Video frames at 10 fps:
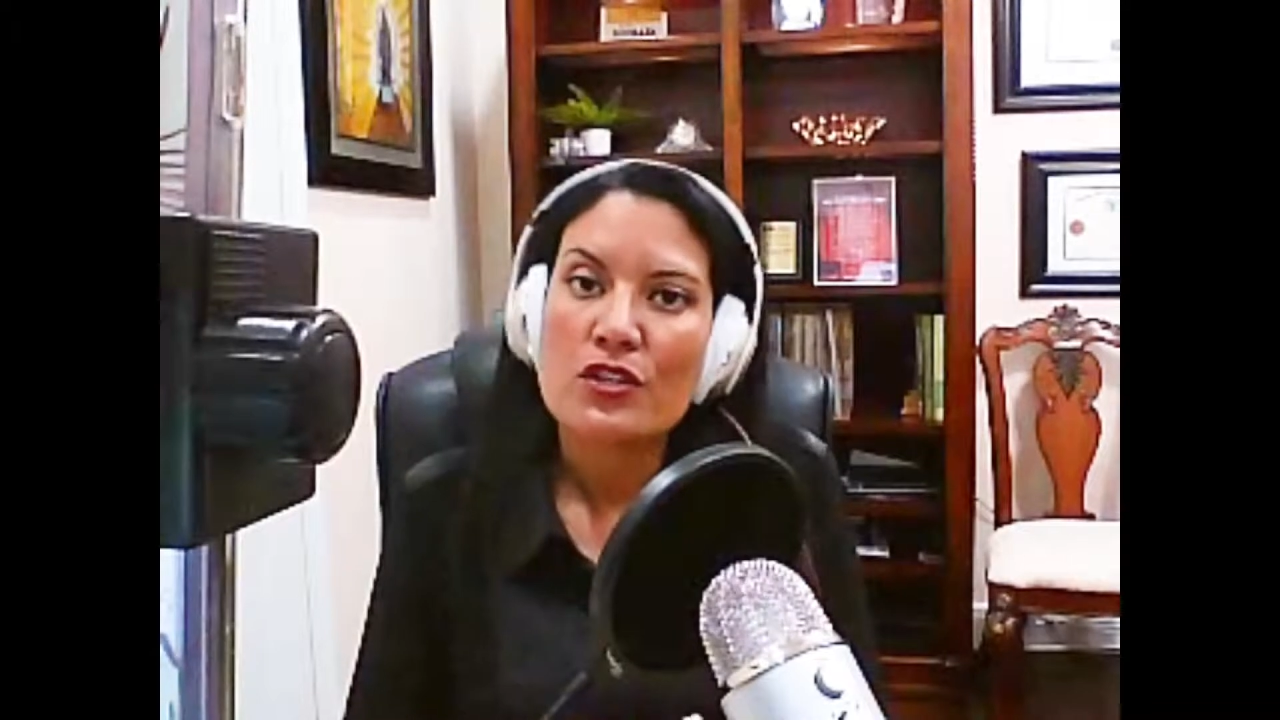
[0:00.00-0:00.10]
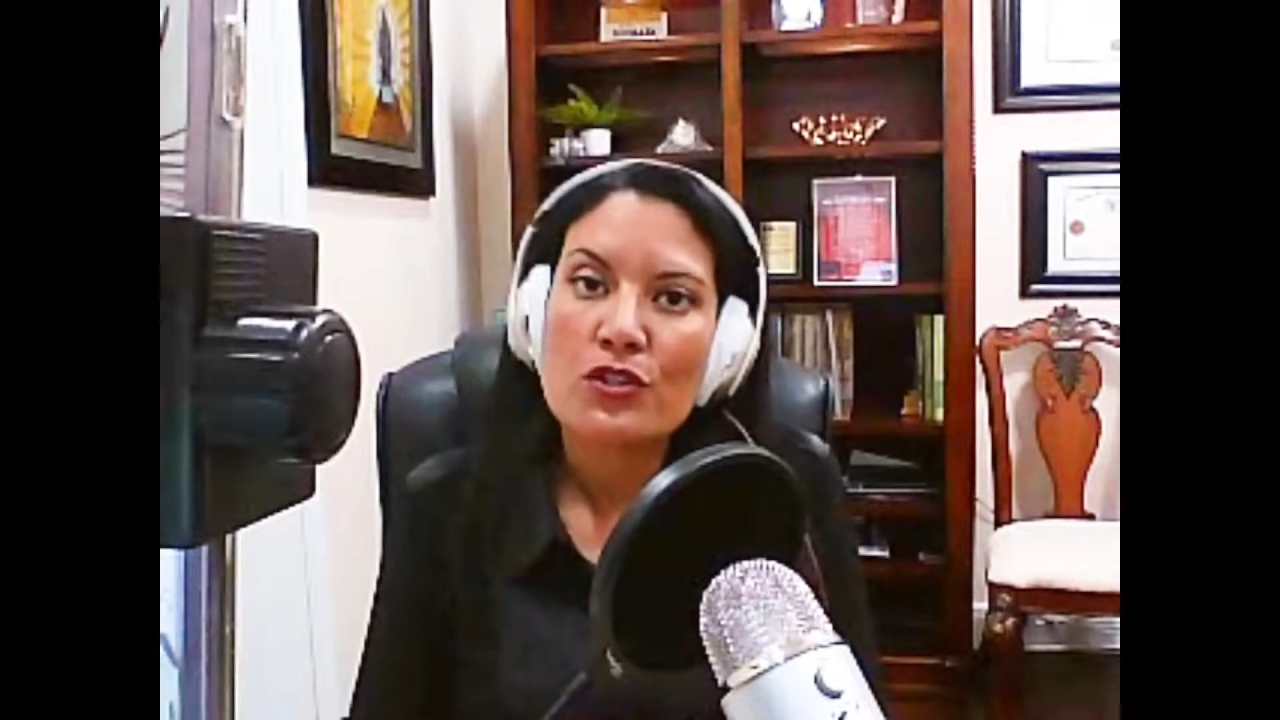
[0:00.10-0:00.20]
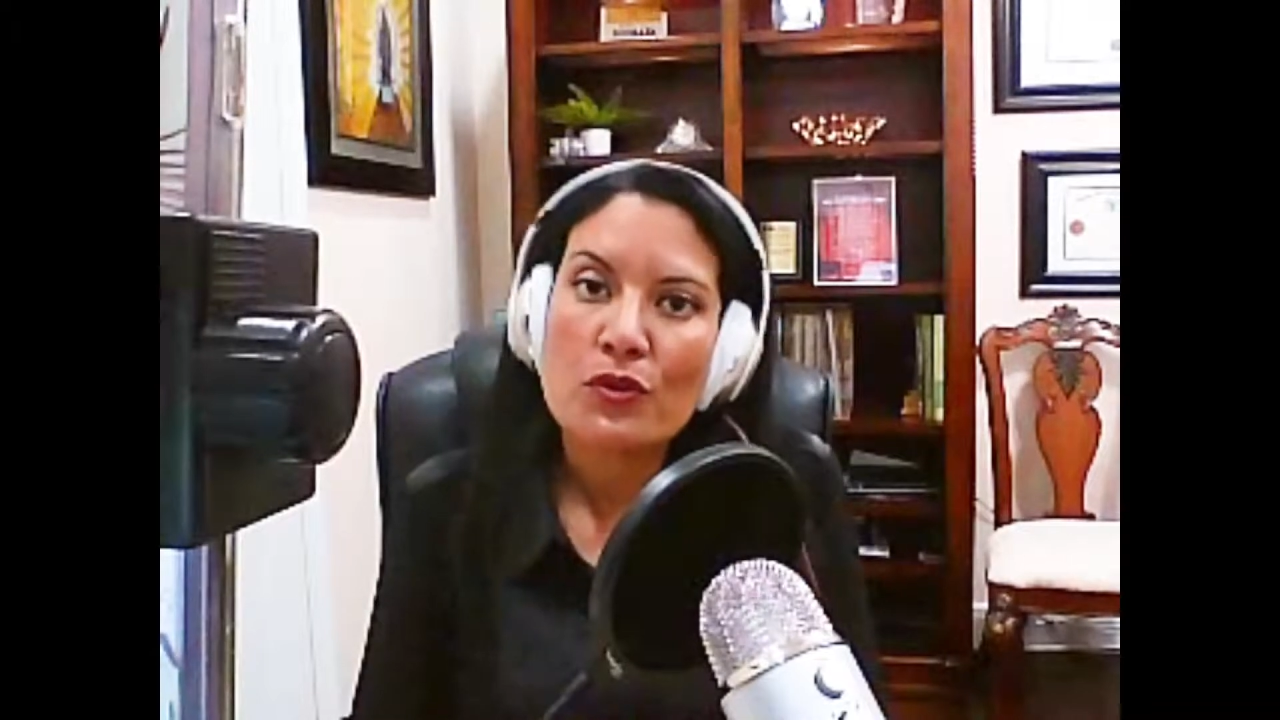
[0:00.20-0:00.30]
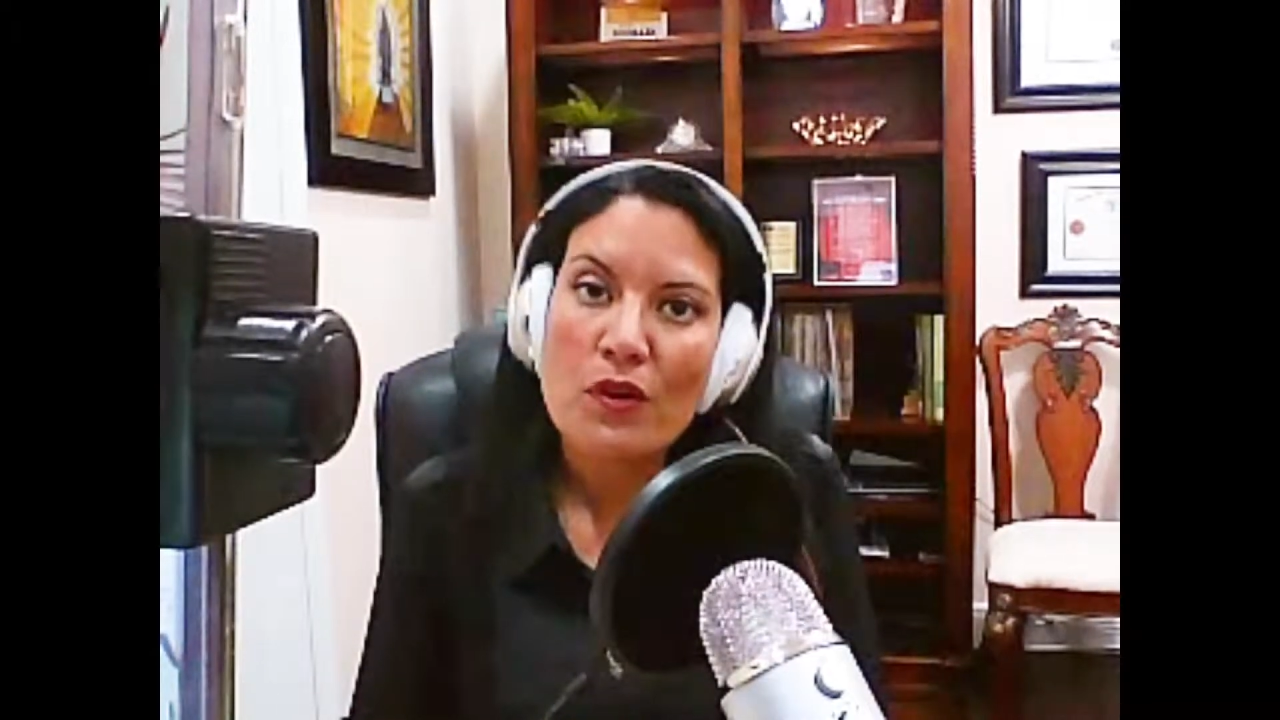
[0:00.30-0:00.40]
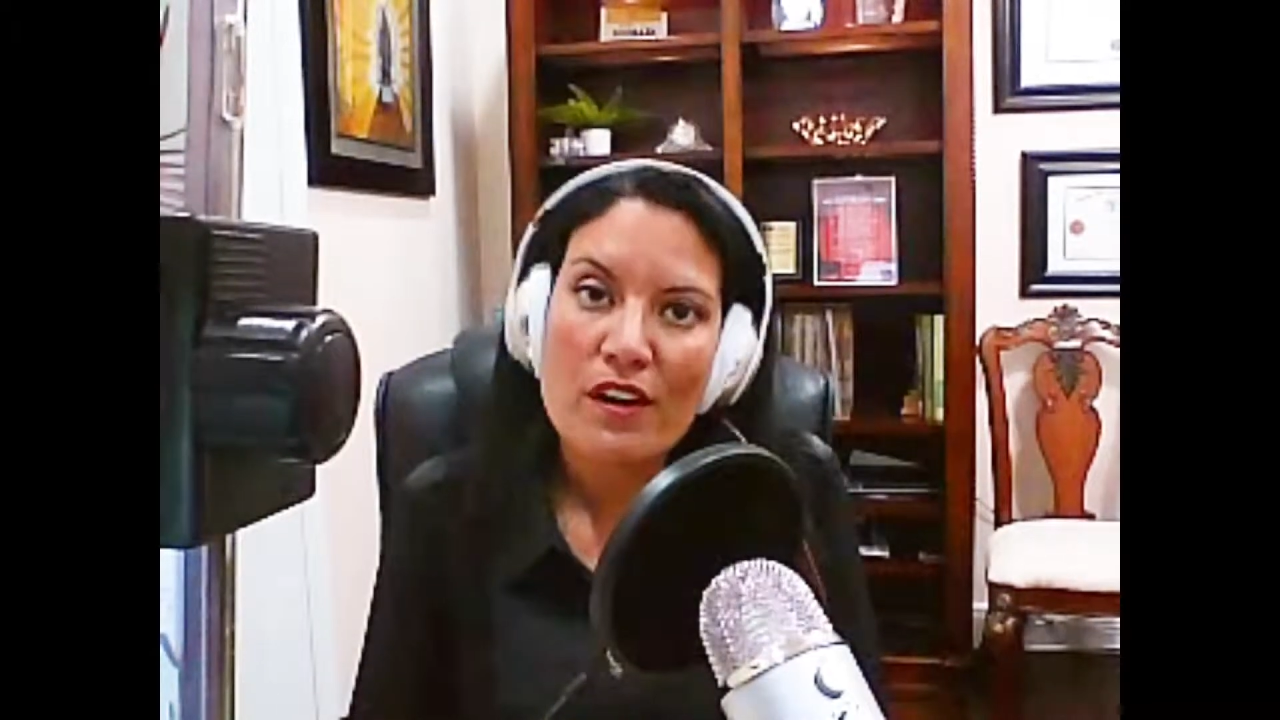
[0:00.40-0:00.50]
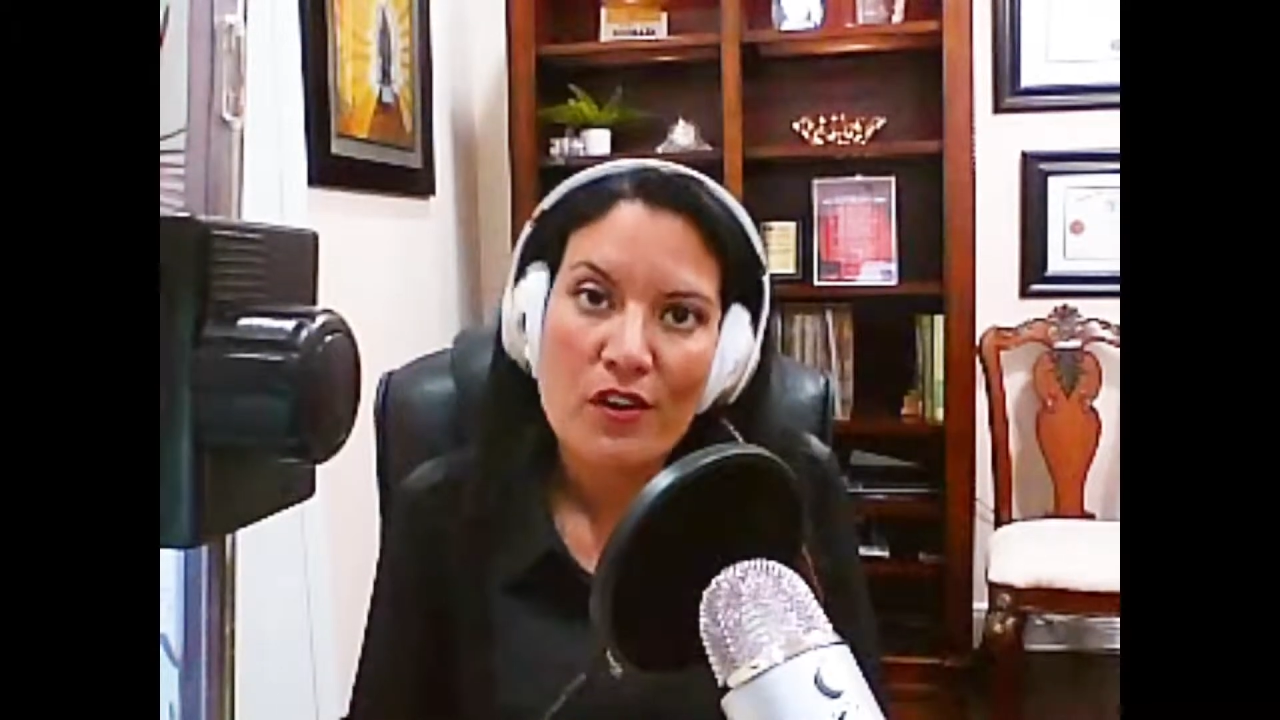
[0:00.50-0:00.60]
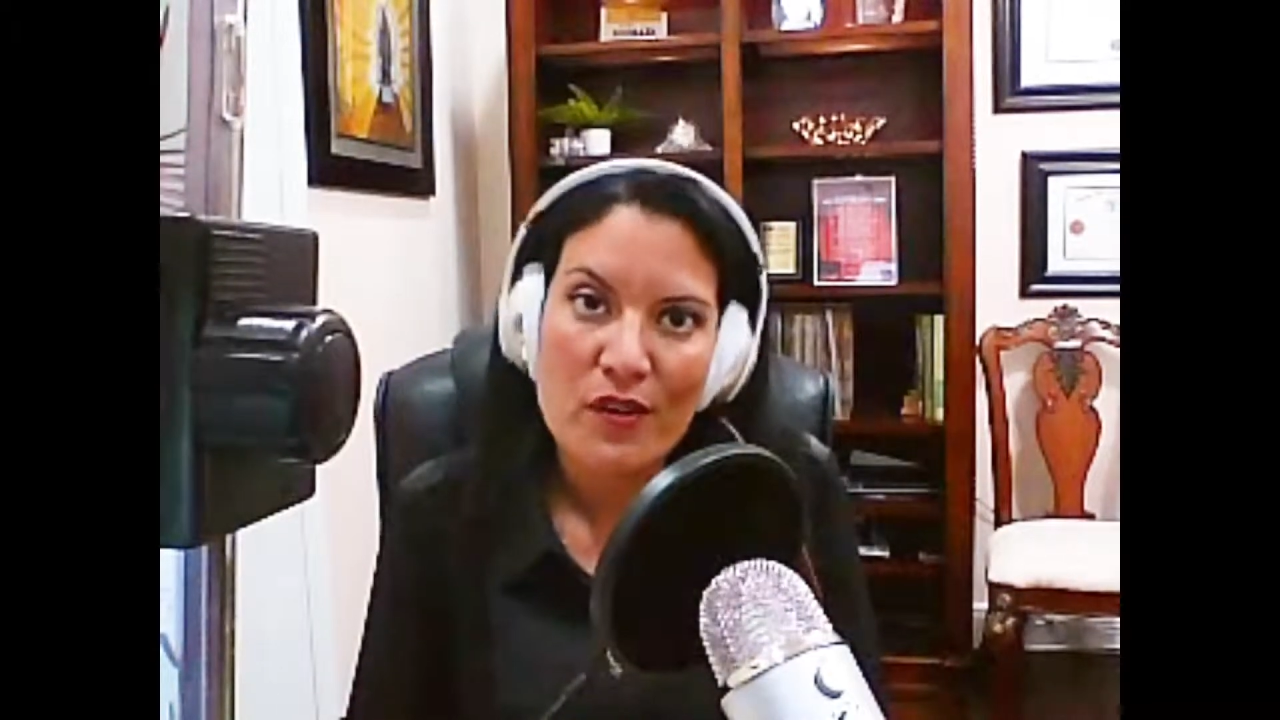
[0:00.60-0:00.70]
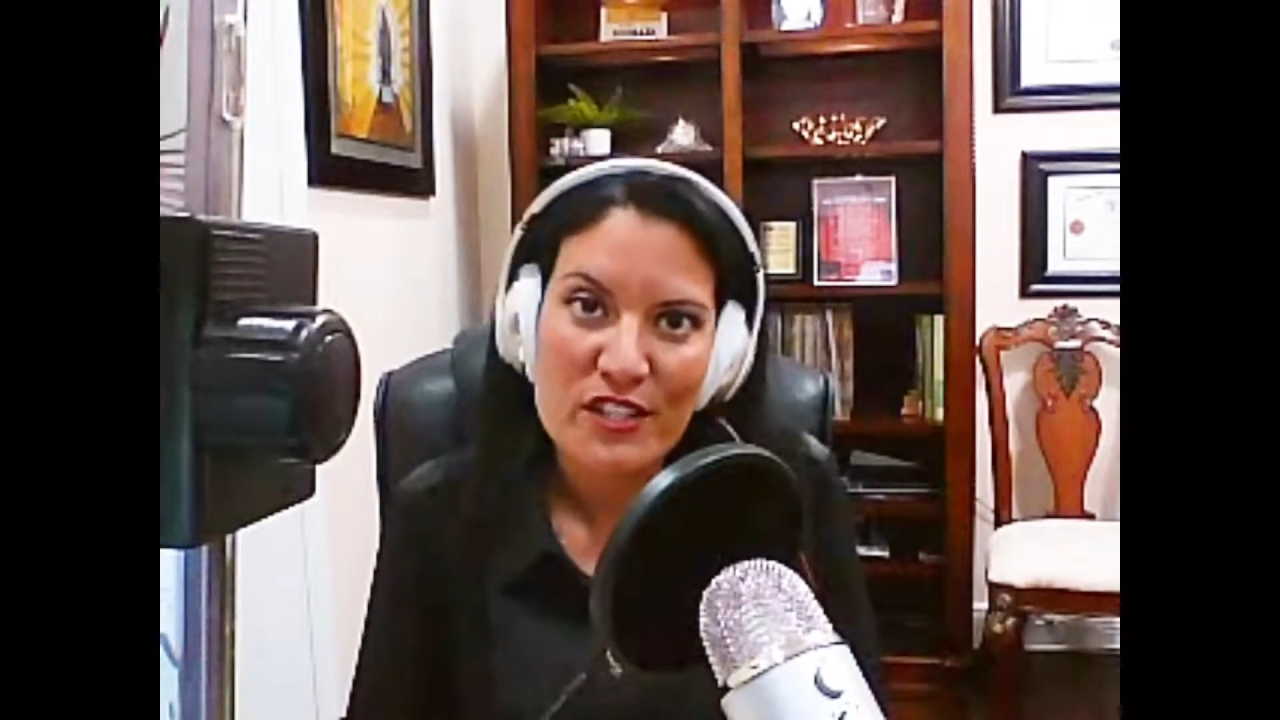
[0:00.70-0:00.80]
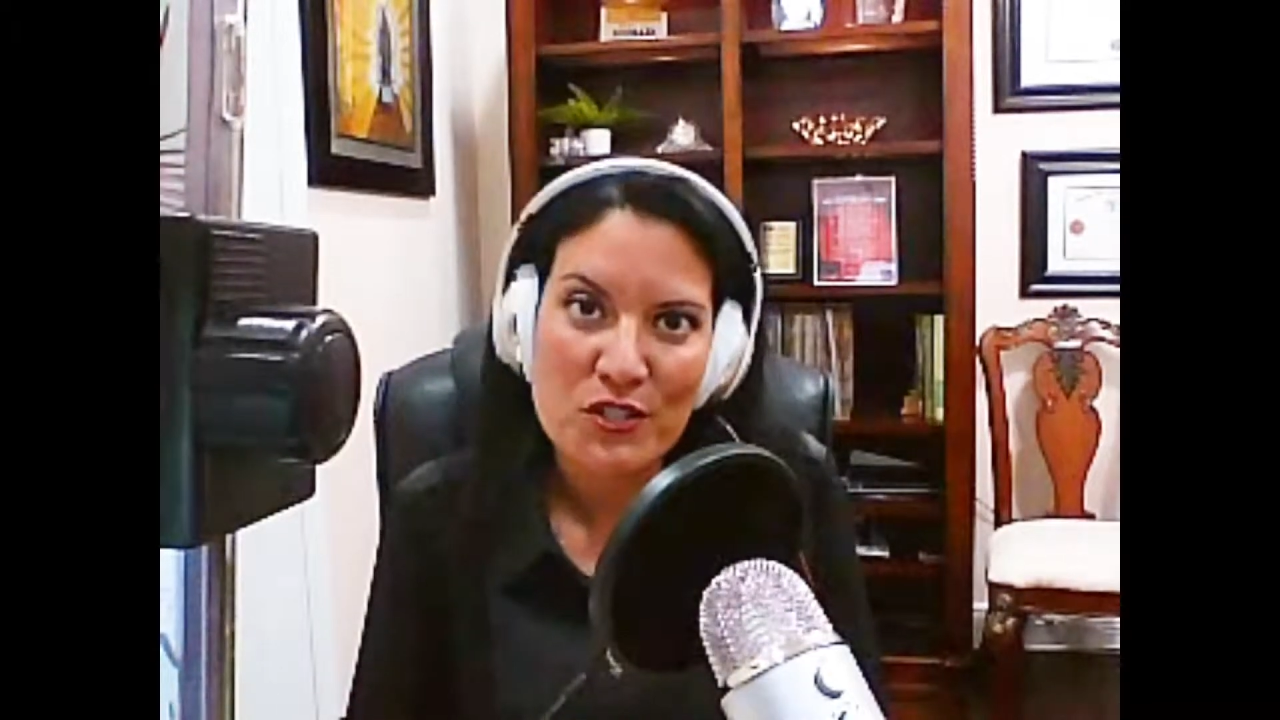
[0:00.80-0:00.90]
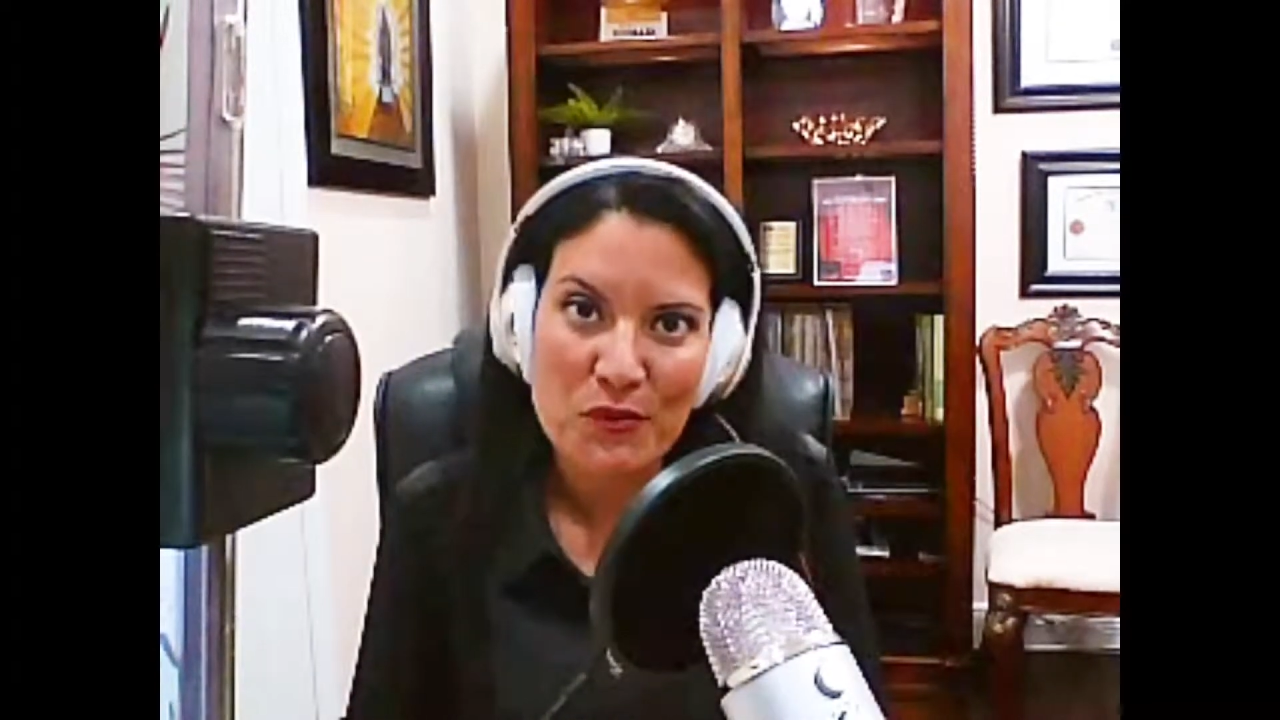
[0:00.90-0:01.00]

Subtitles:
you are going